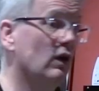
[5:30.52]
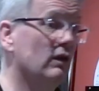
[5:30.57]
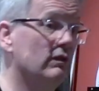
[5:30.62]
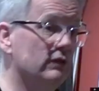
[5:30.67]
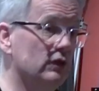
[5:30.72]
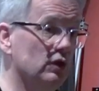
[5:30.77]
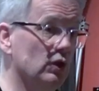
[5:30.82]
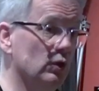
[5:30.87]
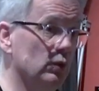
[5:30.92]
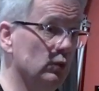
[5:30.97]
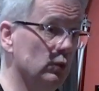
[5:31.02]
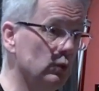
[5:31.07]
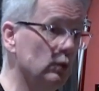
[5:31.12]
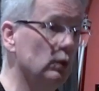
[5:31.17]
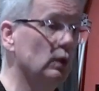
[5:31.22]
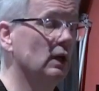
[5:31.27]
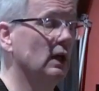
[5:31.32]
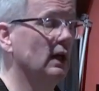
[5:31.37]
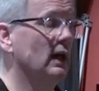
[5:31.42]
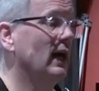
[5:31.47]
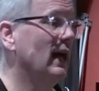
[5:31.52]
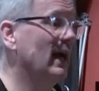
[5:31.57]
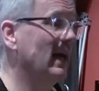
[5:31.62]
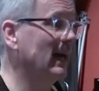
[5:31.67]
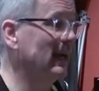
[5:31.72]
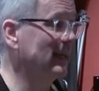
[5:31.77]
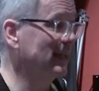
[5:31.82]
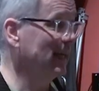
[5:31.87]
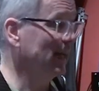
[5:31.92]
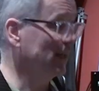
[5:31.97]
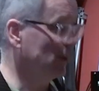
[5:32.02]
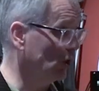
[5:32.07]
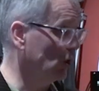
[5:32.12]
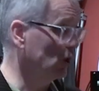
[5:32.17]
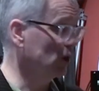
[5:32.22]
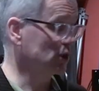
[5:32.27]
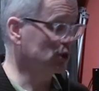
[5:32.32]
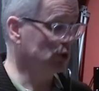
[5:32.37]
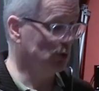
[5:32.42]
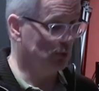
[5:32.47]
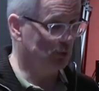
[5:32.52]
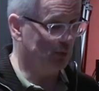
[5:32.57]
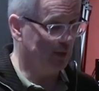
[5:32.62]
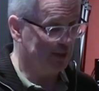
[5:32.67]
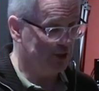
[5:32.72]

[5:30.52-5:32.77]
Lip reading: of you can also